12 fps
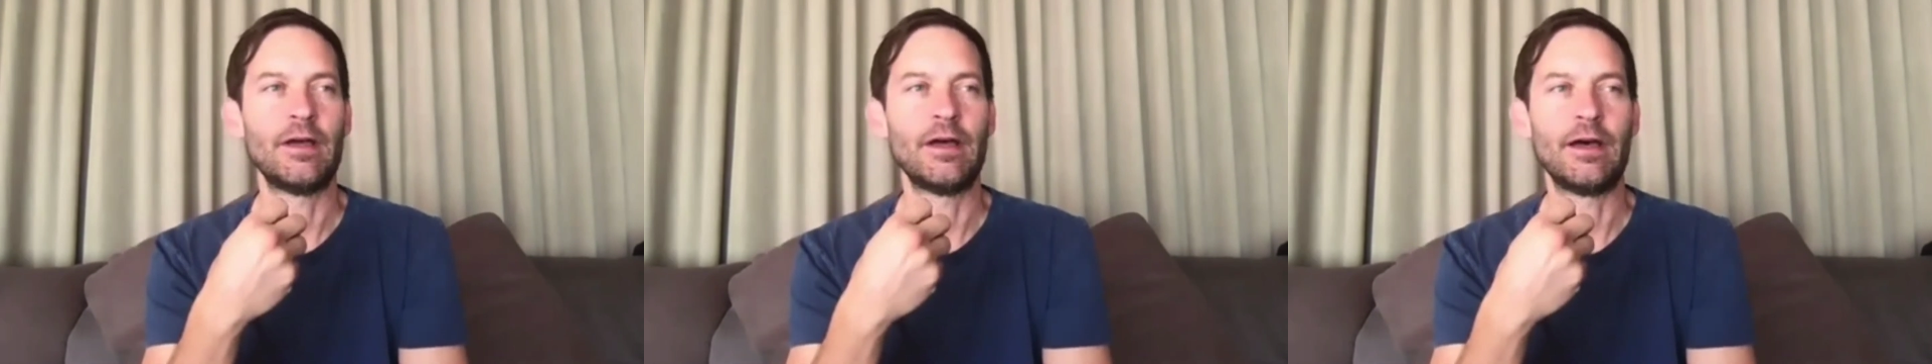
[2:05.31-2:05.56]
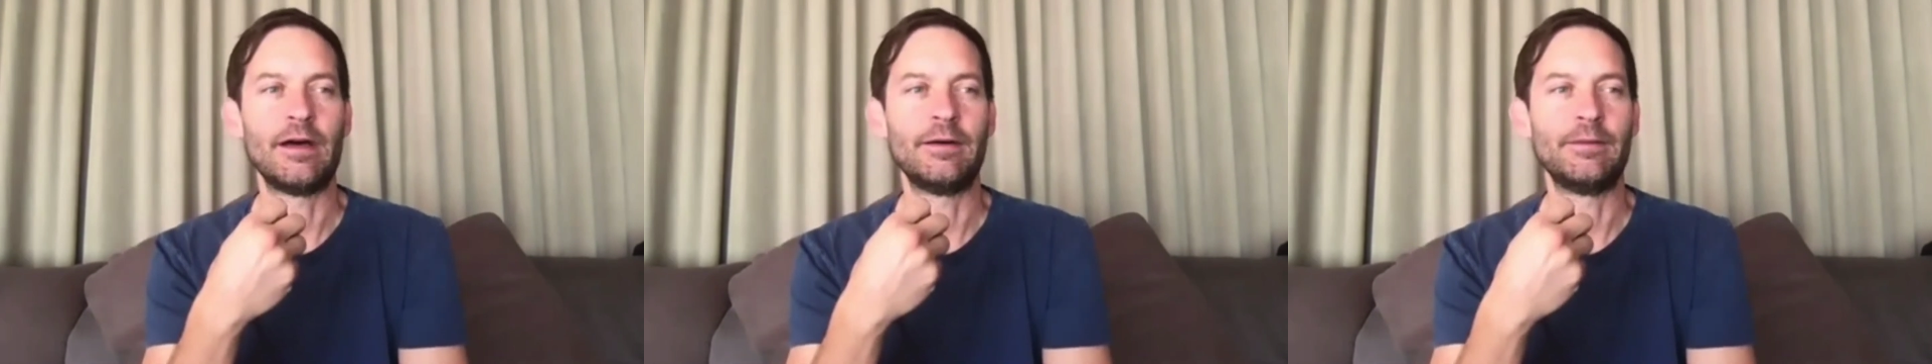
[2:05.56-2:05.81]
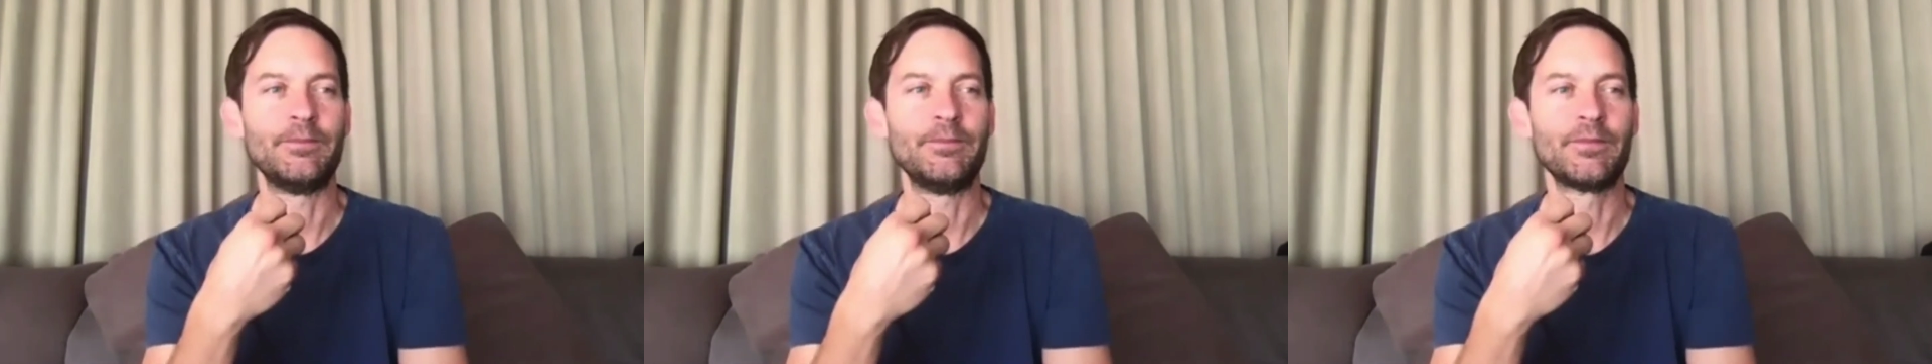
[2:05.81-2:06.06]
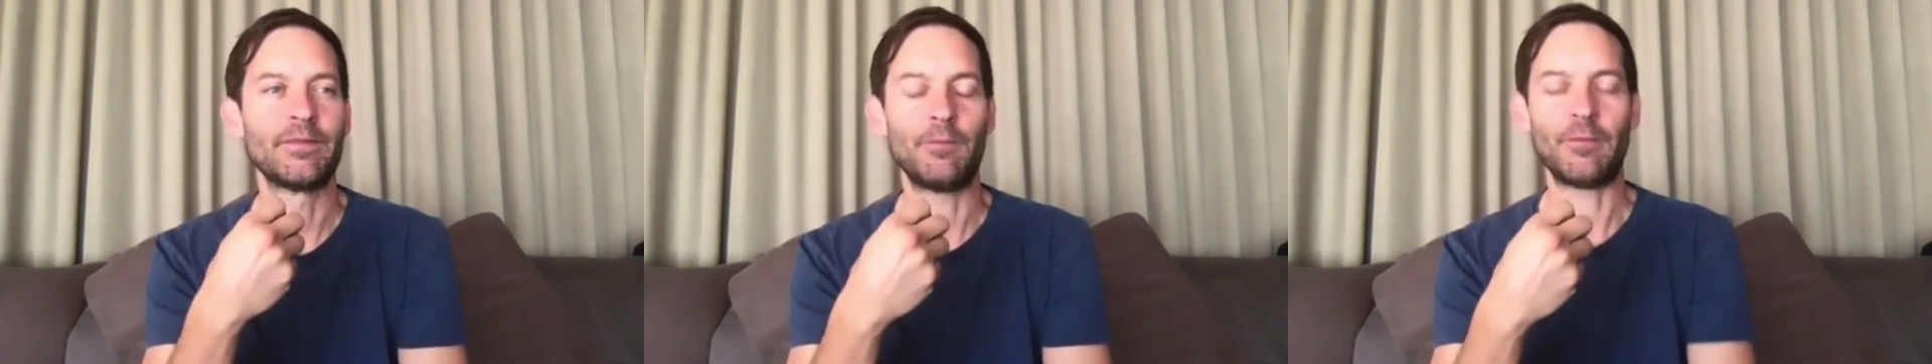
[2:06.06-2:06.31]
I'm
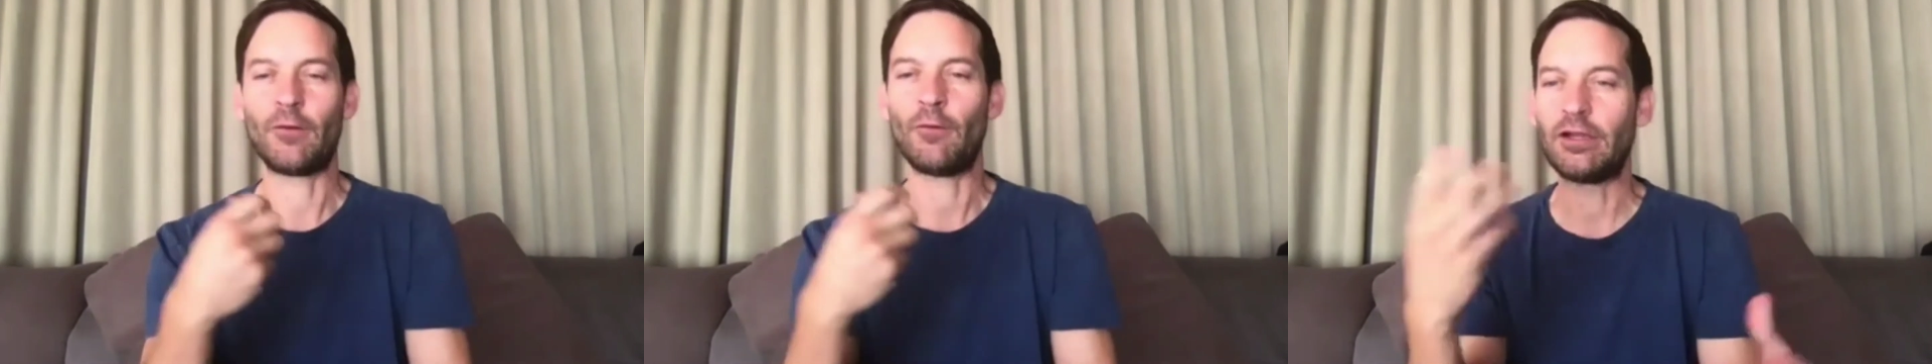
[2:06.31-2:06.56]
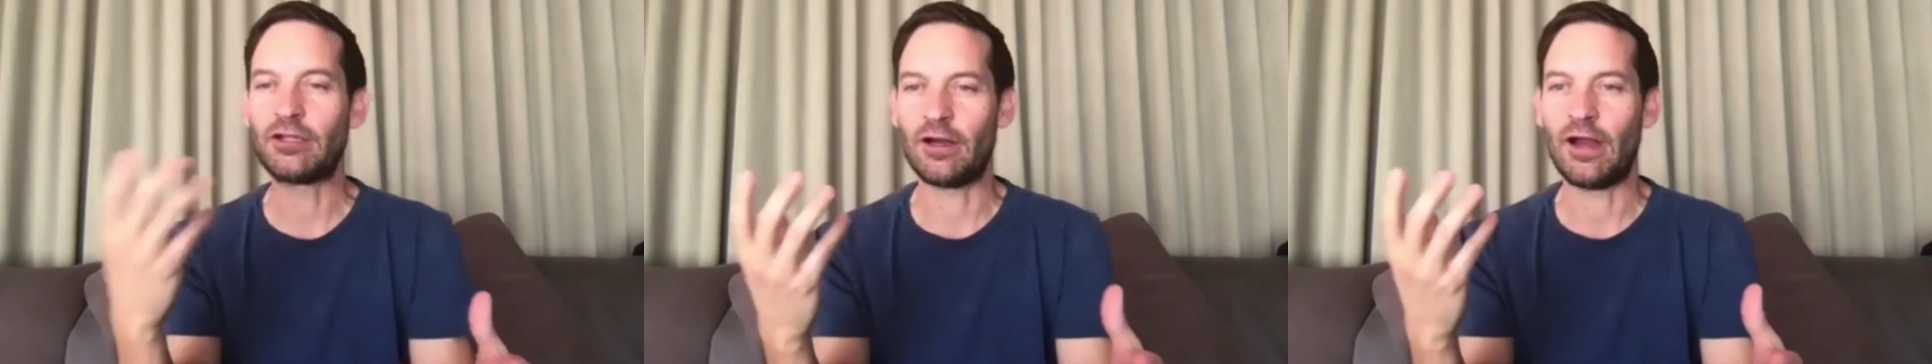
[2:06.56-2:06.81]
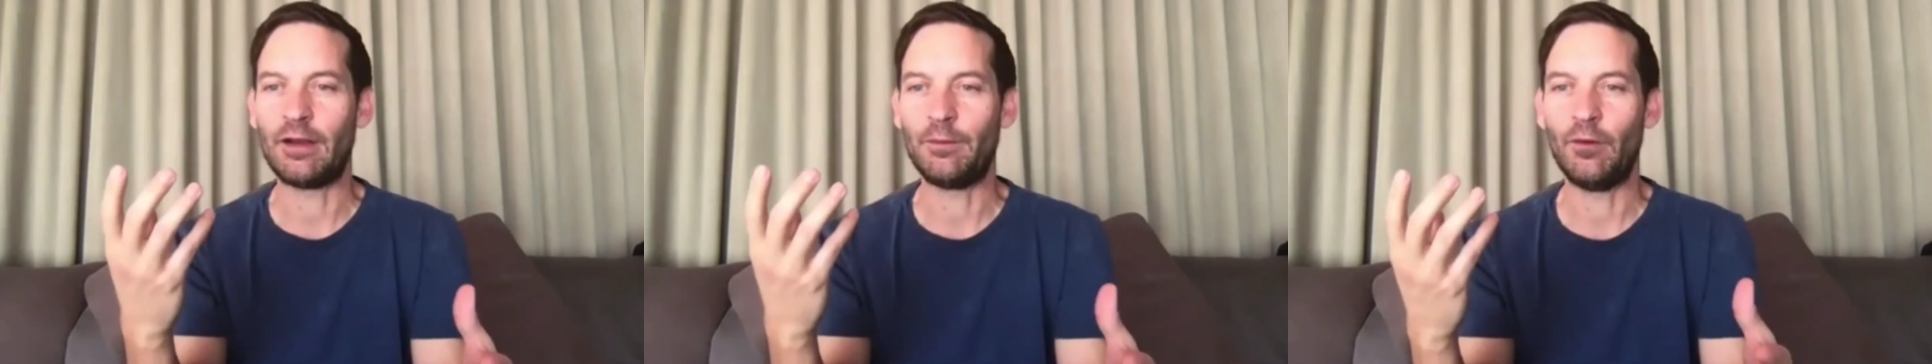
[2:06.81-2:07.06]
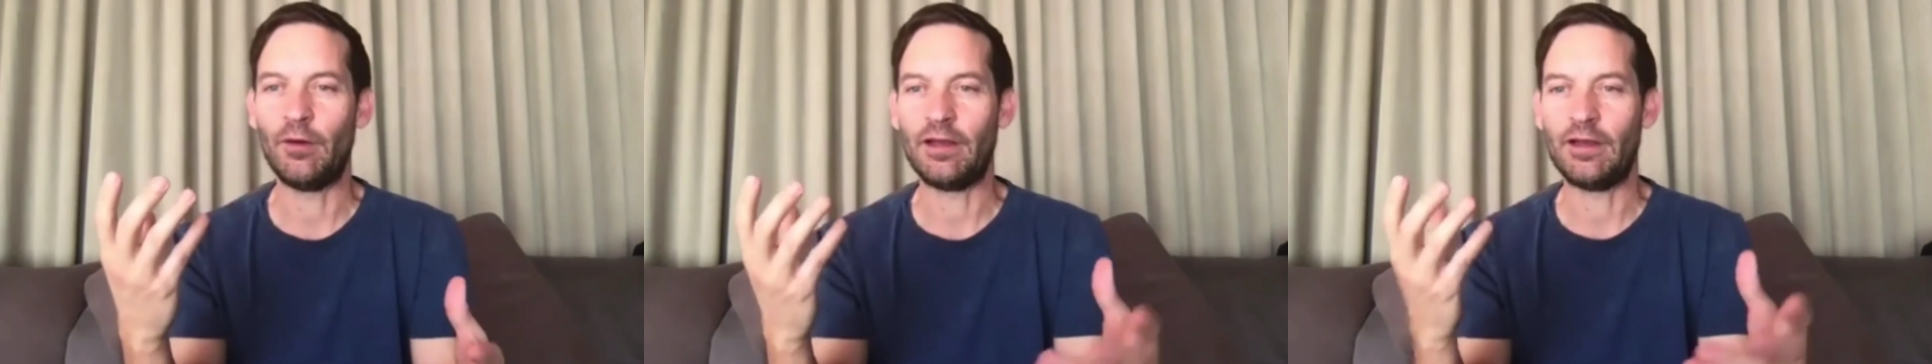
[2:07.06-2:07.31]
not quite sure how to
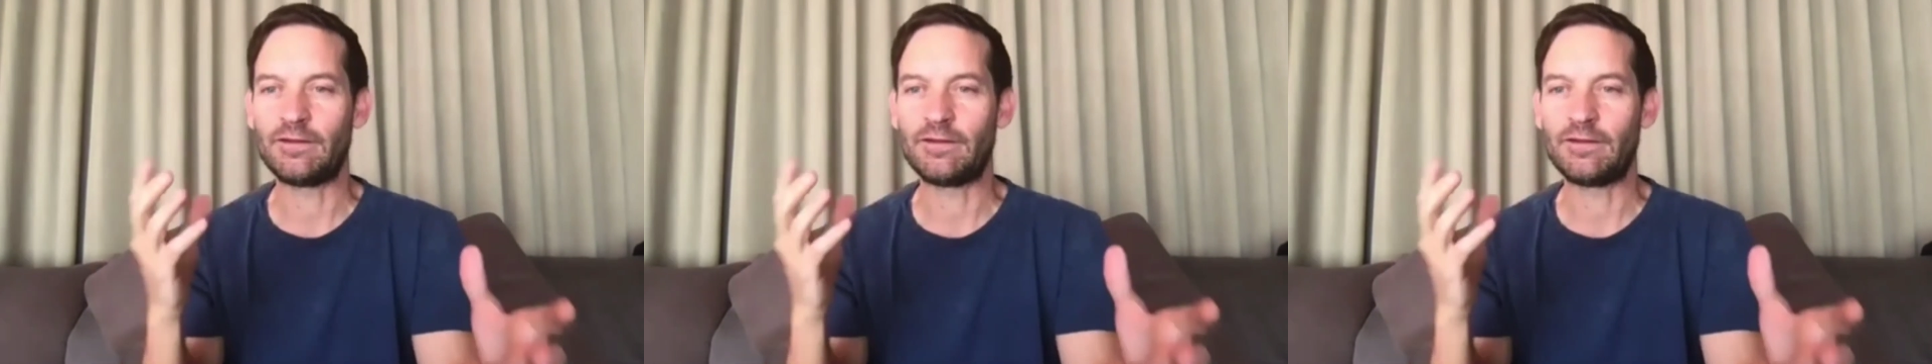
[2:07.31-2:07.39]
put it.